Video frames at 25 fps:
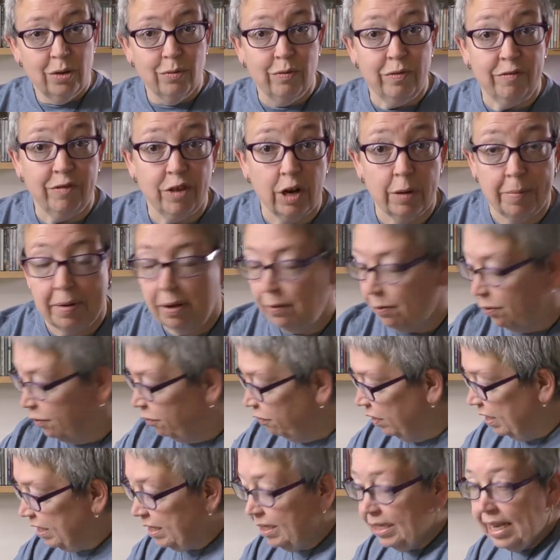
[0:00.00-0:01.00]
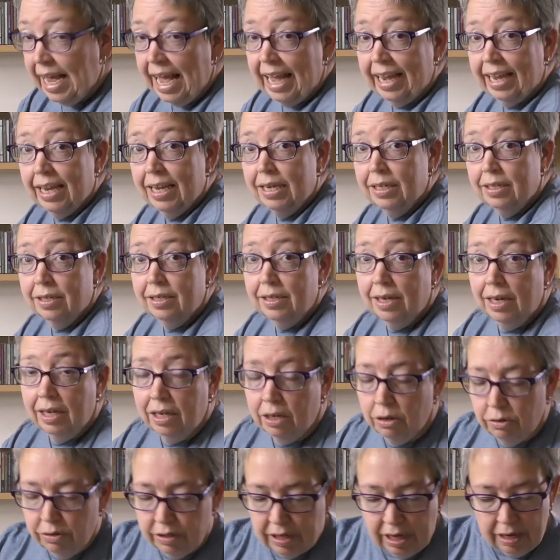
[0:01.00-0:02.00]
We've got about three seconds till
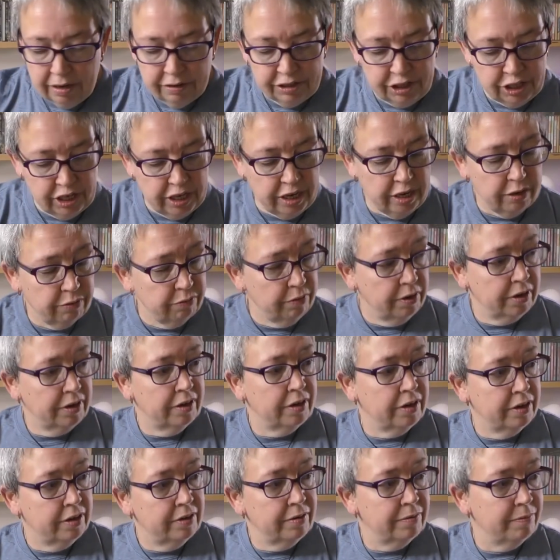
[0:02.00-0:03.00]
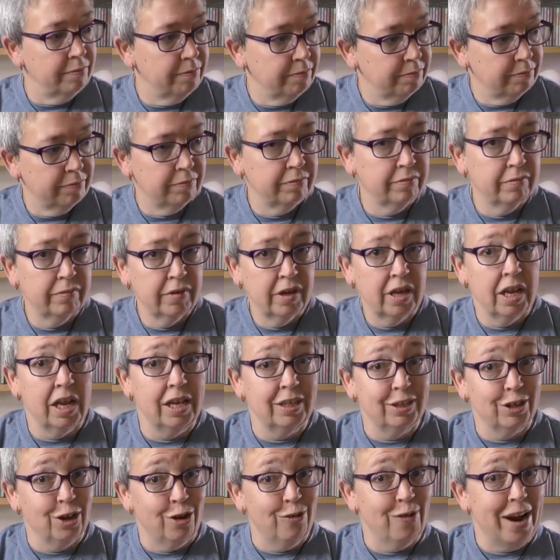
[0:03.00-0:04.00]
it goes out of tune.
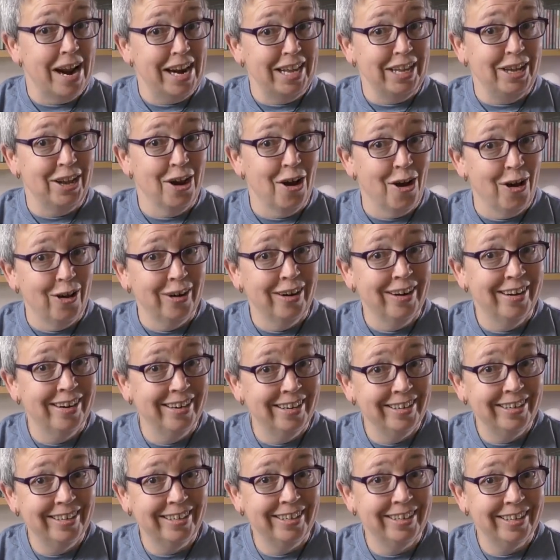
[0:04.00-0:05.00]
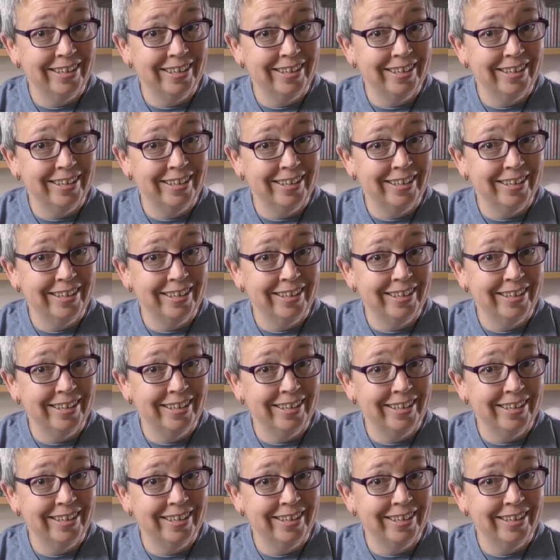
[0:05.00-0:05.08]
It's already gone.